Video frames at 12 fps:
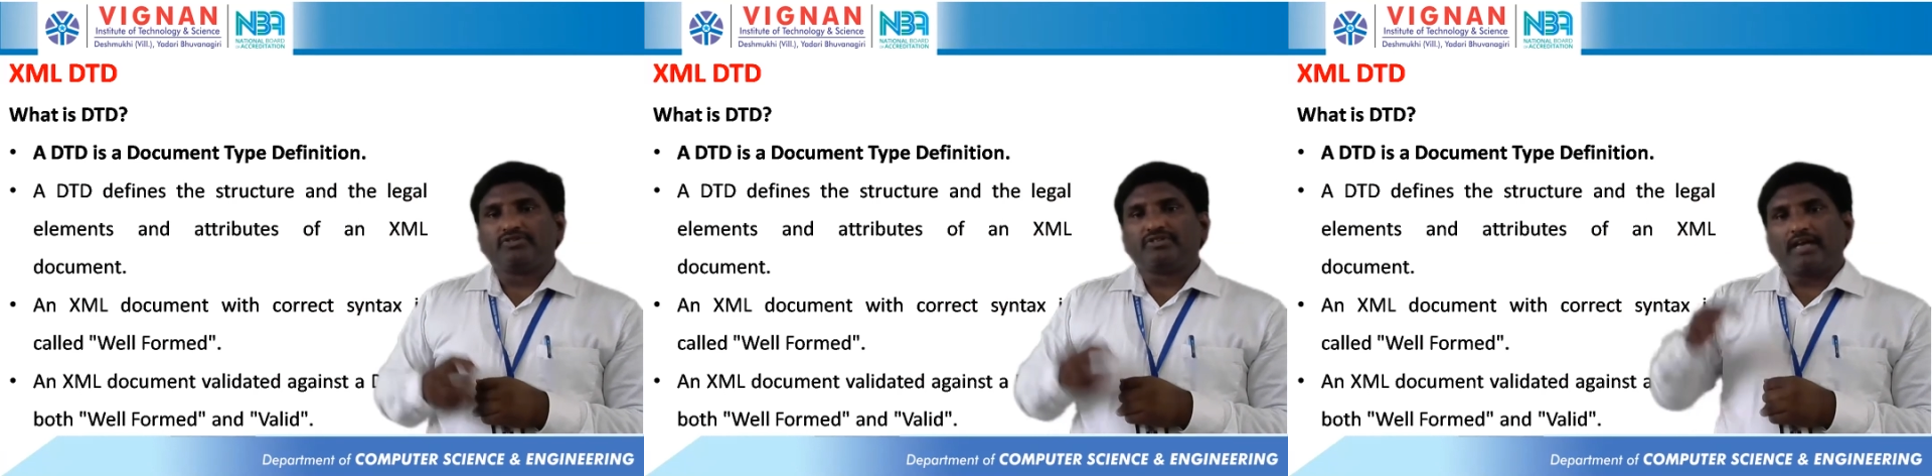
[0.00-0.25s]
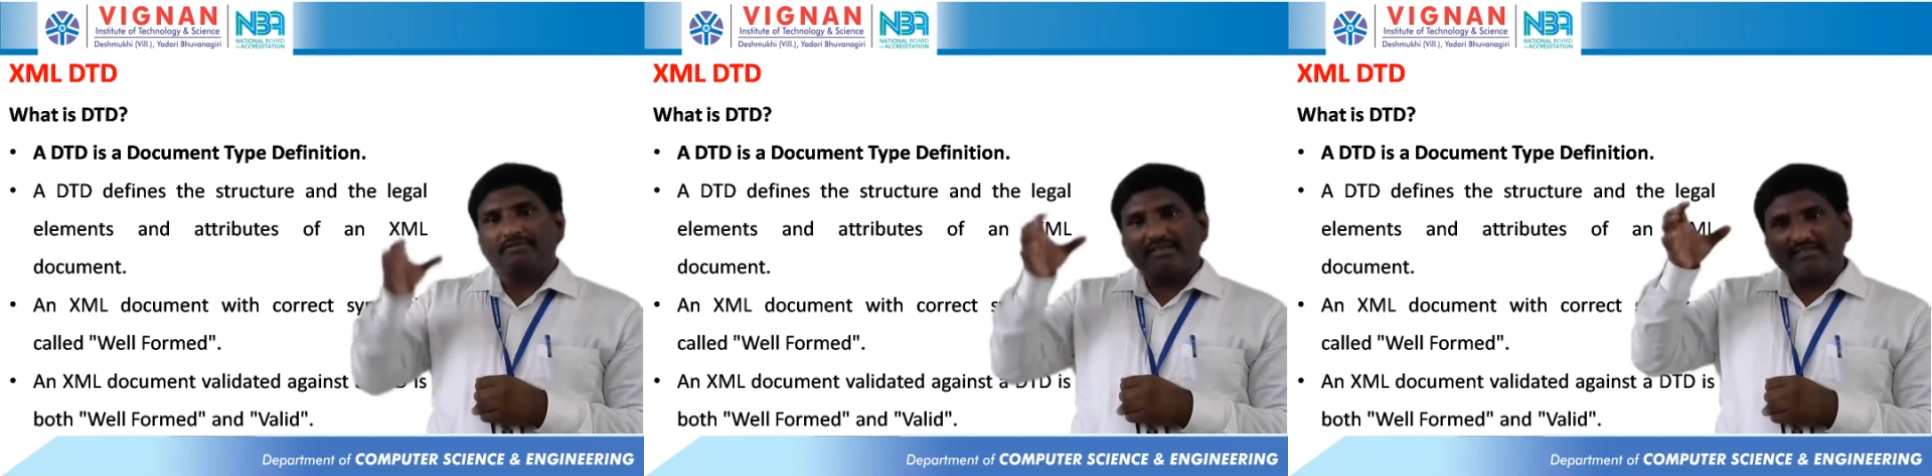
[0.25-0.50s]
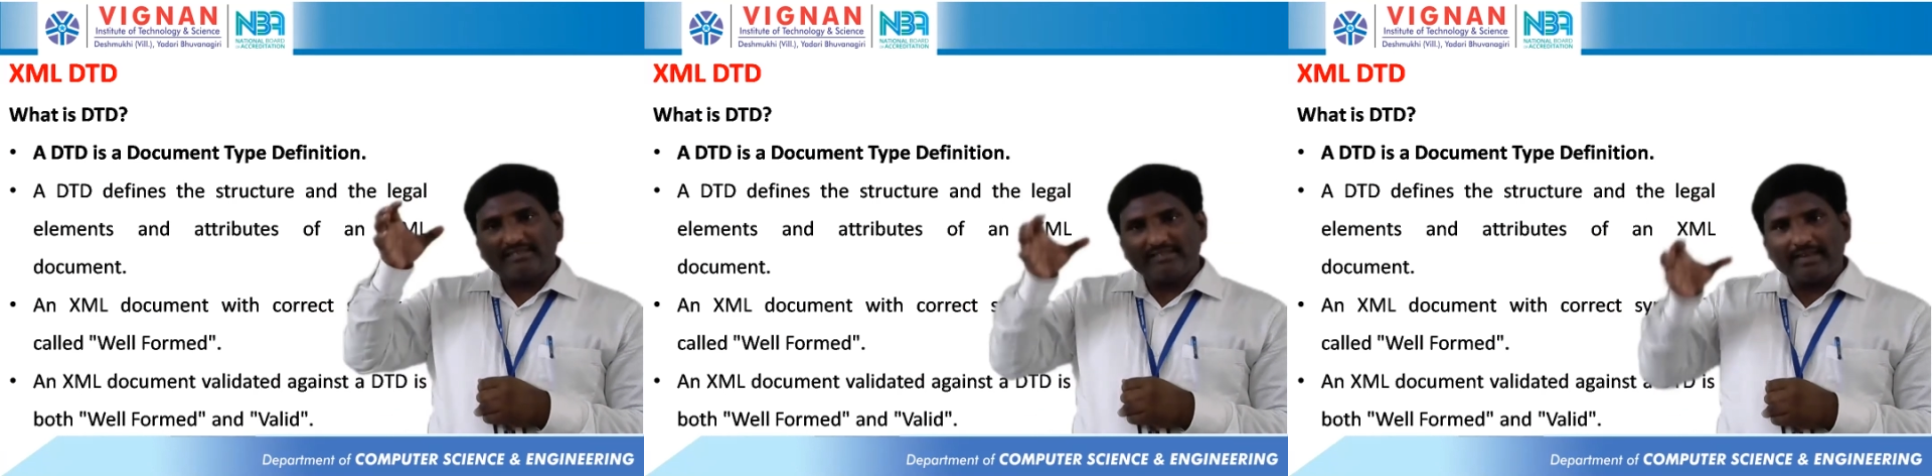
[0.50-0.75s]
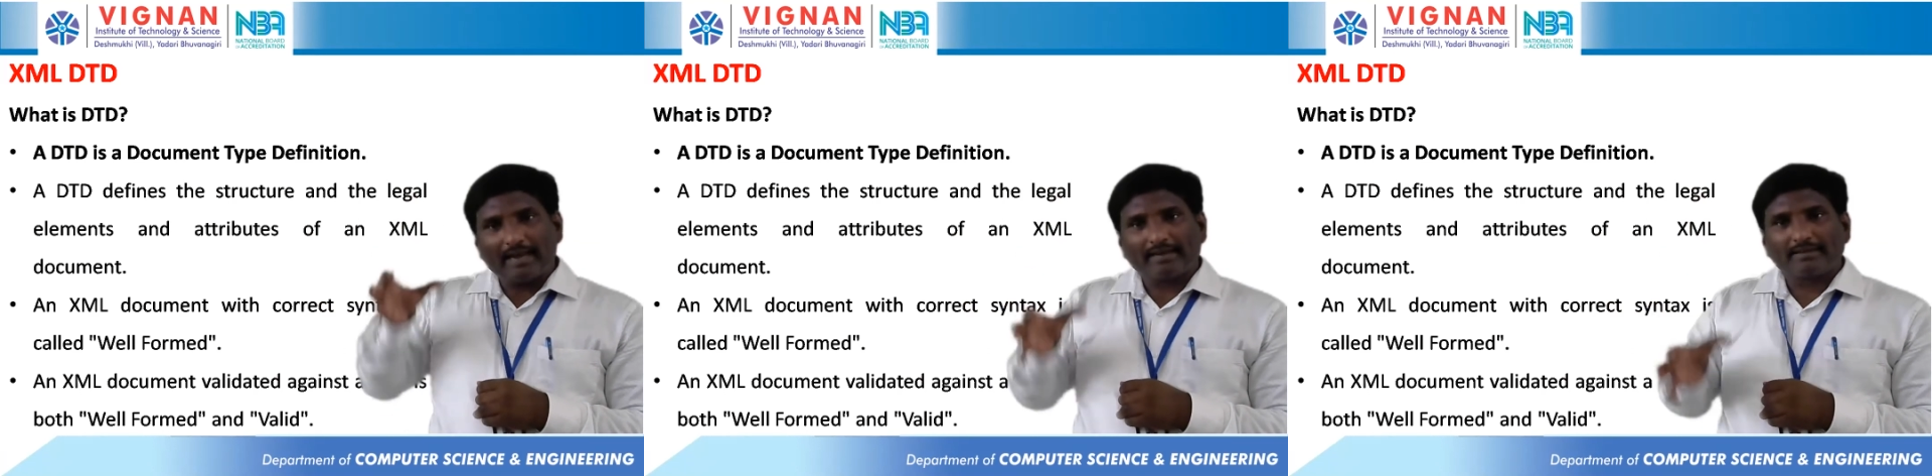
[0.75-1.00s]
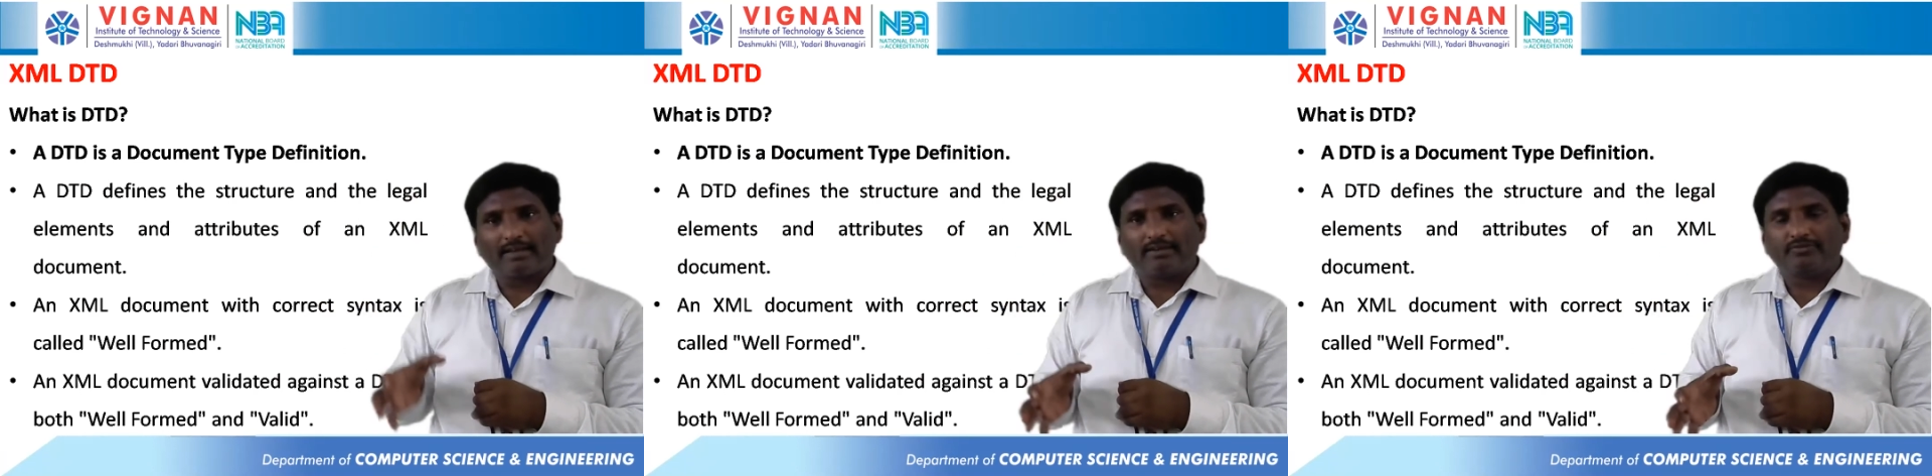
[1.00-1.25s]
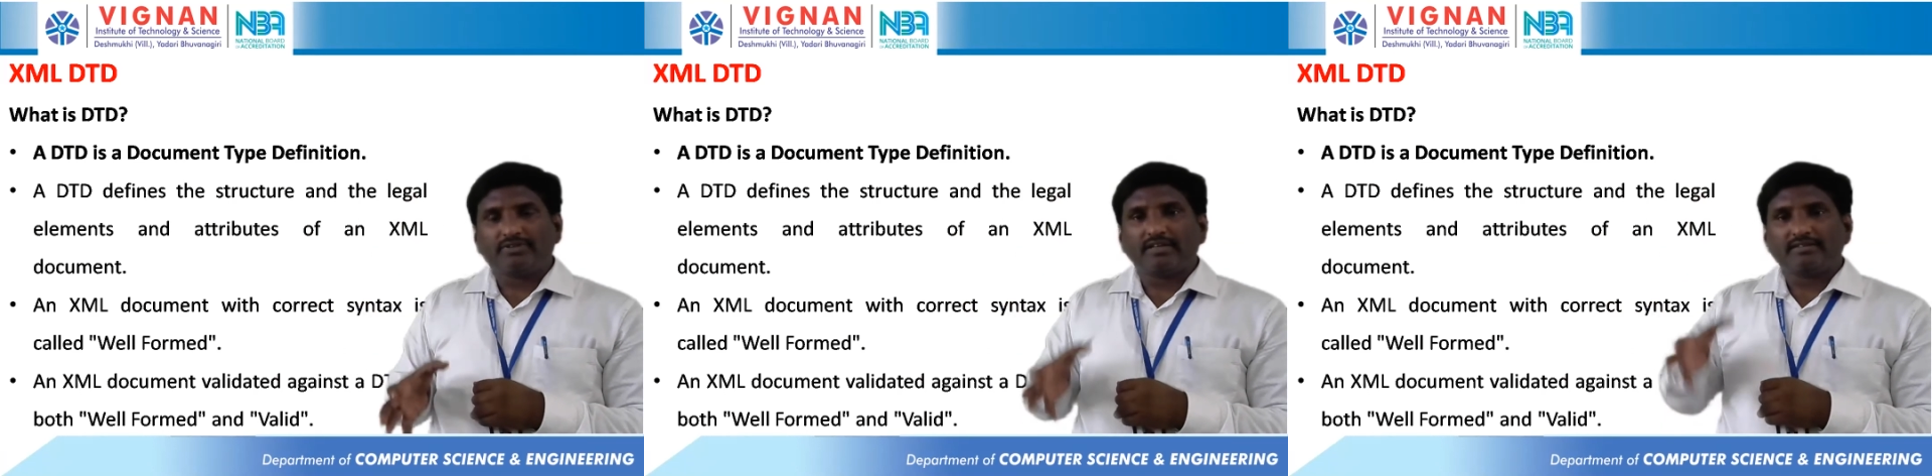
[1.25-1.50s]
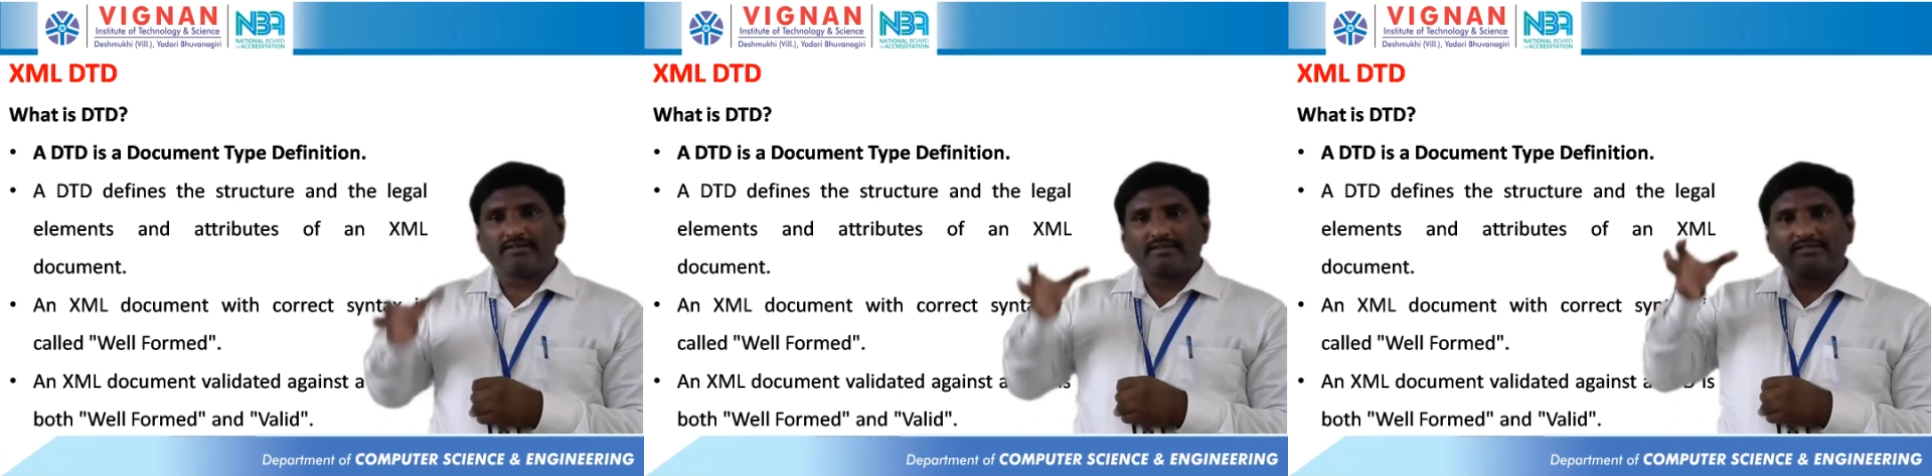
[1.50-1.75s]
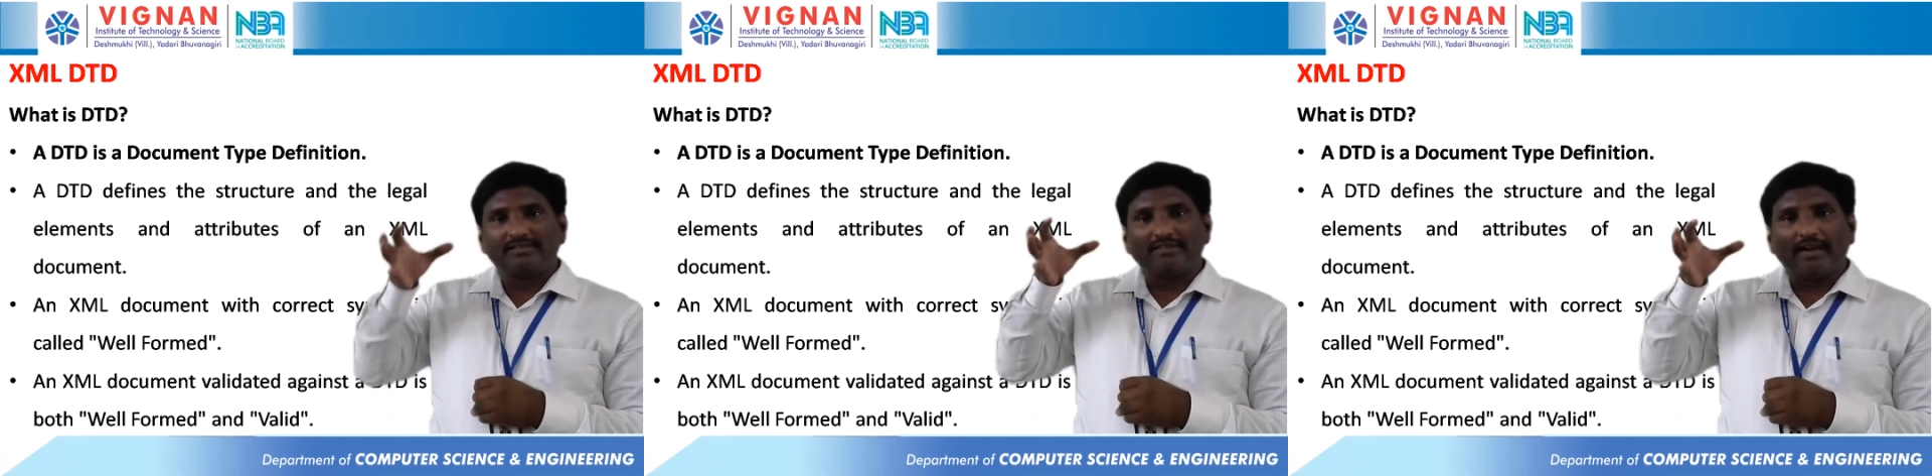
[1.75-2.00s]
is having
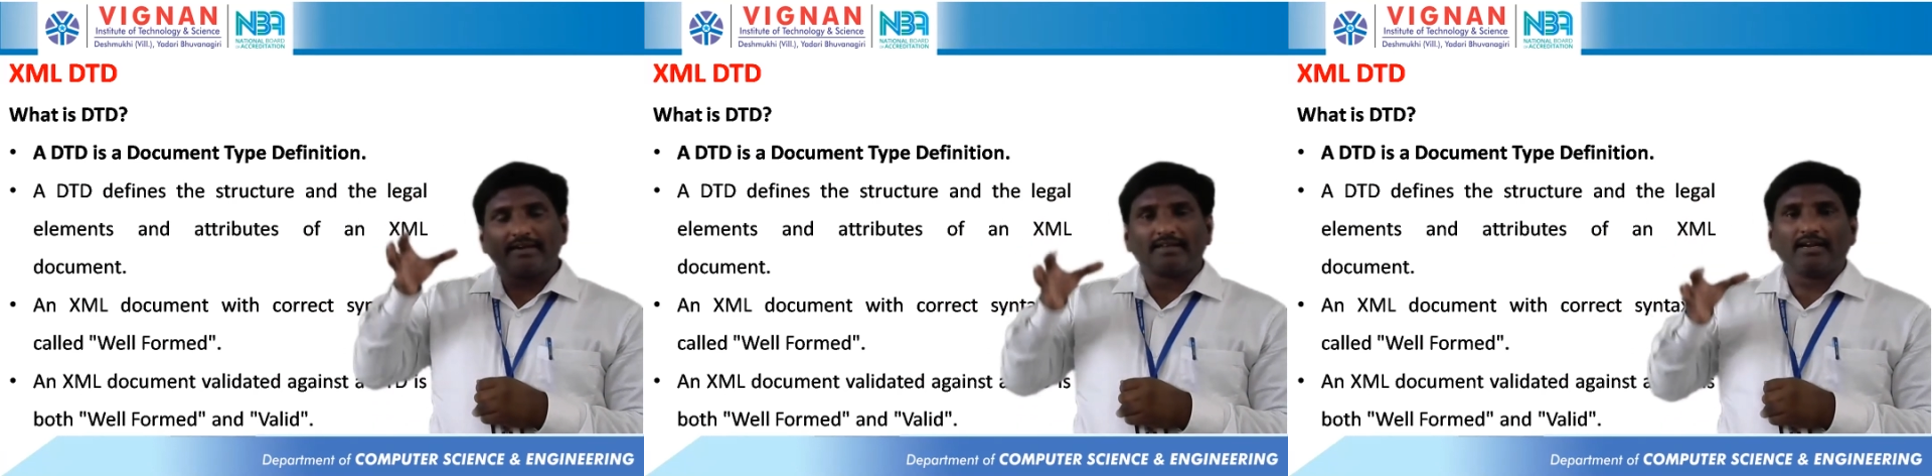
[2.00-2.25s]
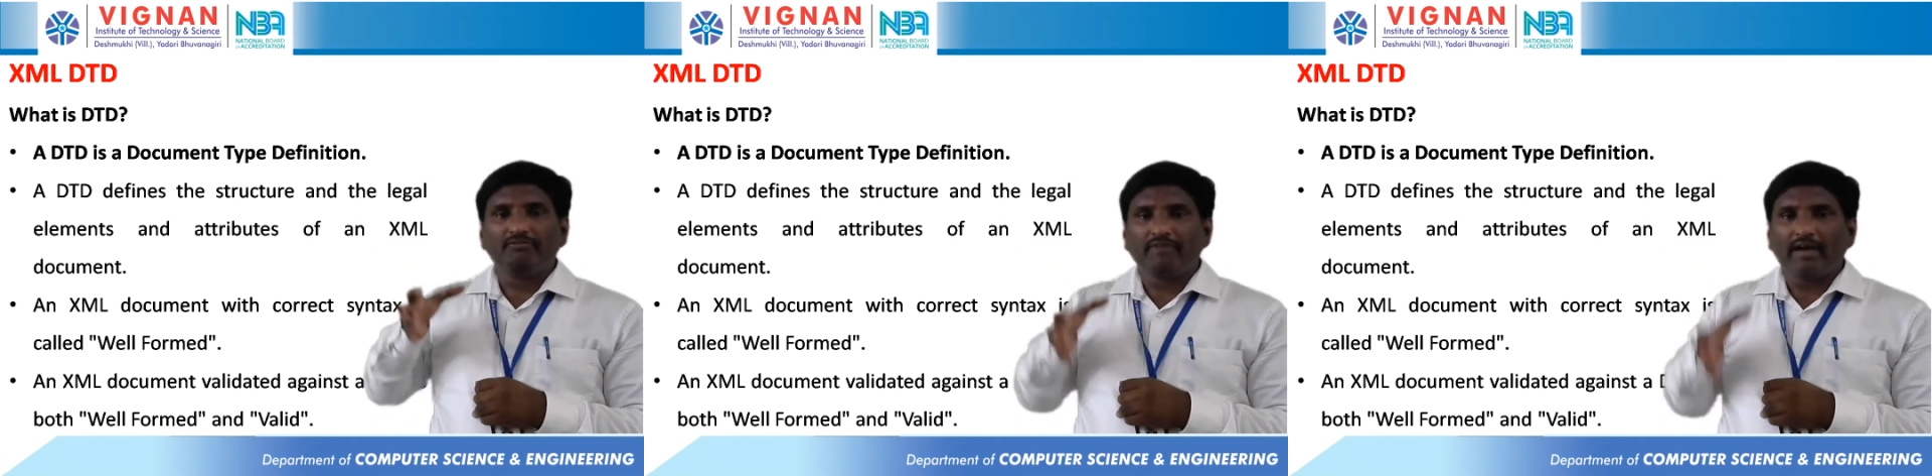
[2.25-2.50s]
syntactically